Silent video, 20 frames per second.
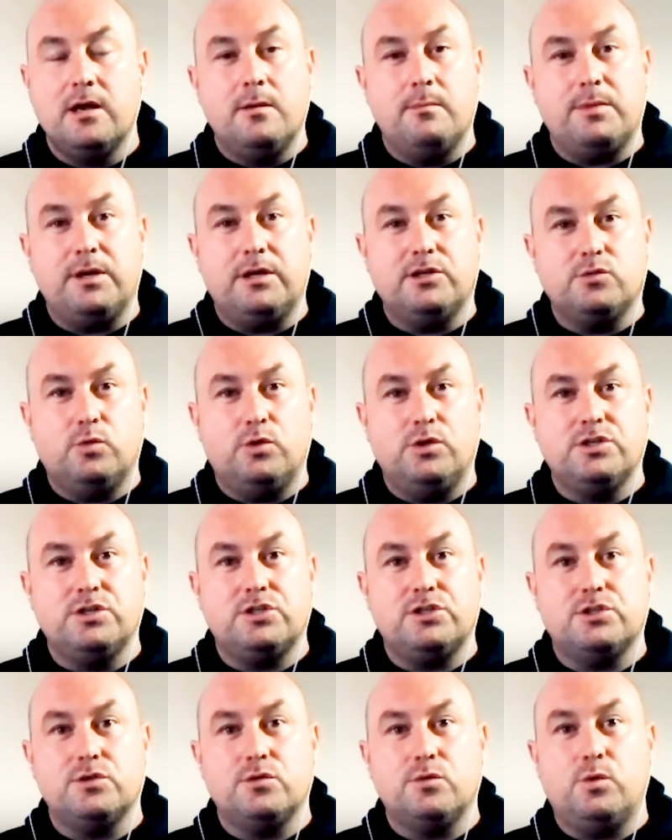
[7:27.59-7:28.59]
because
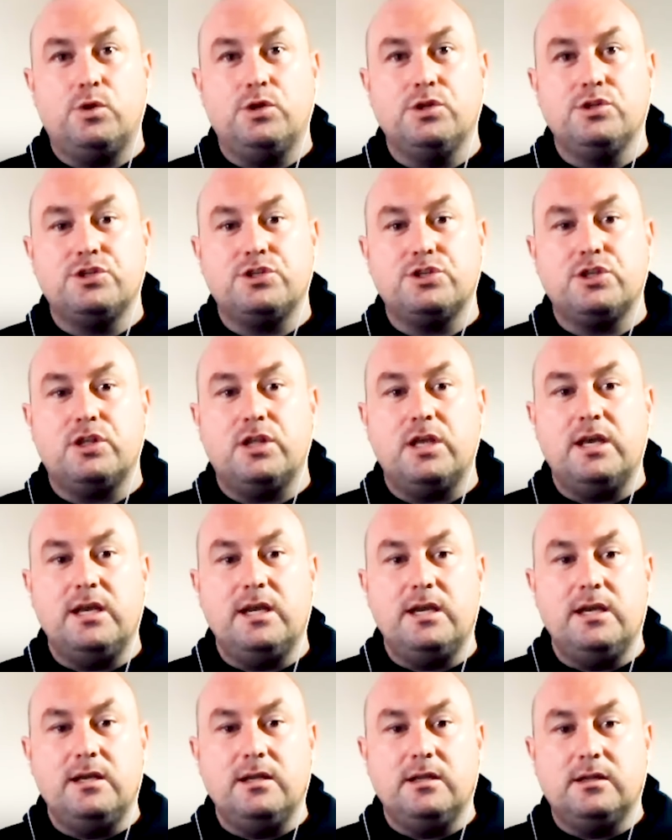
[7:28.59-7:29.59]
once
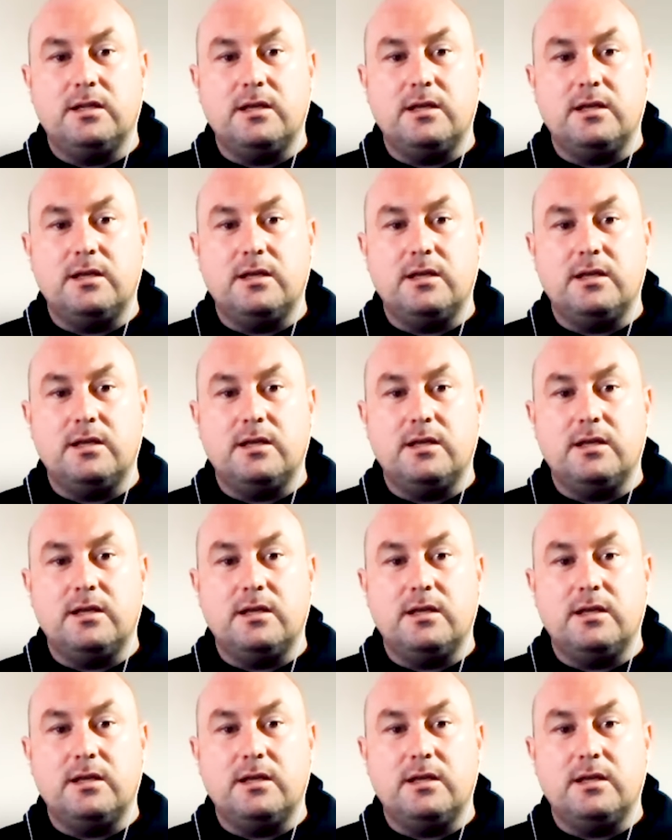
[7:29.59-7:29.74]
the